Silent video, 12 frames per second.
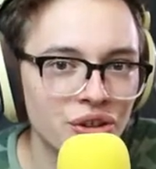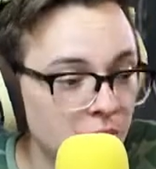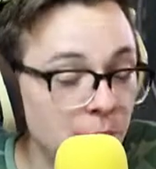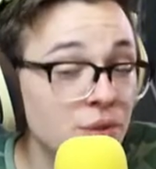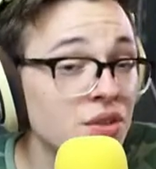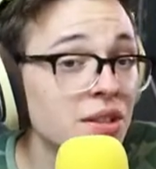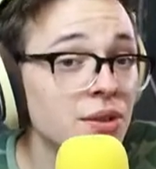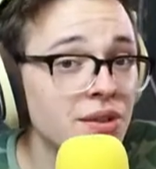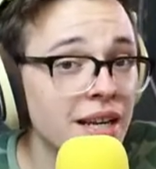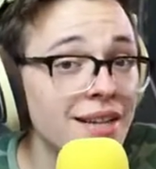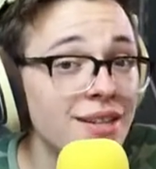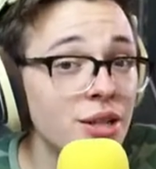People still
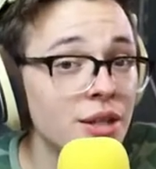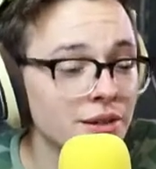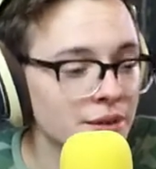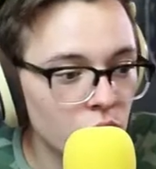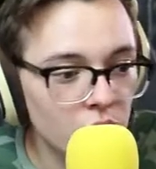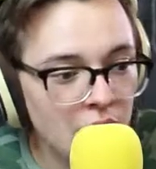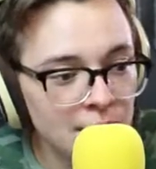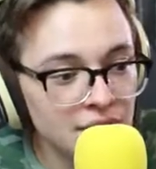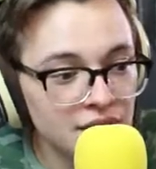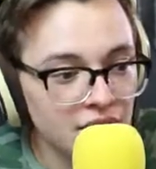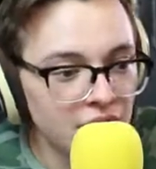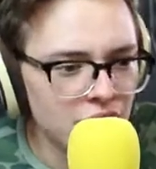say digits. Or option
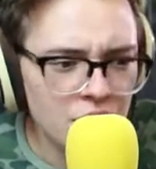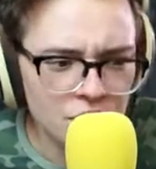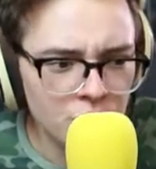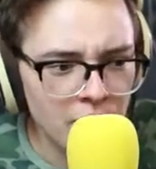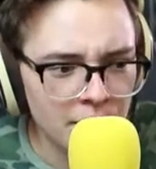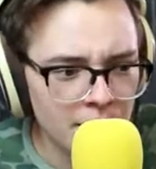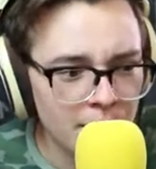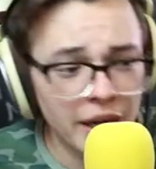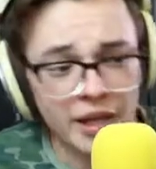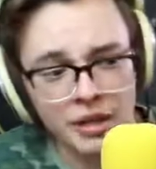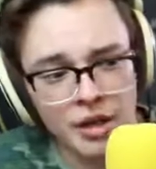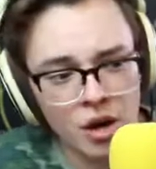C, no sweat, but I
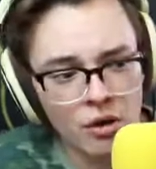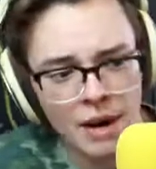need to go.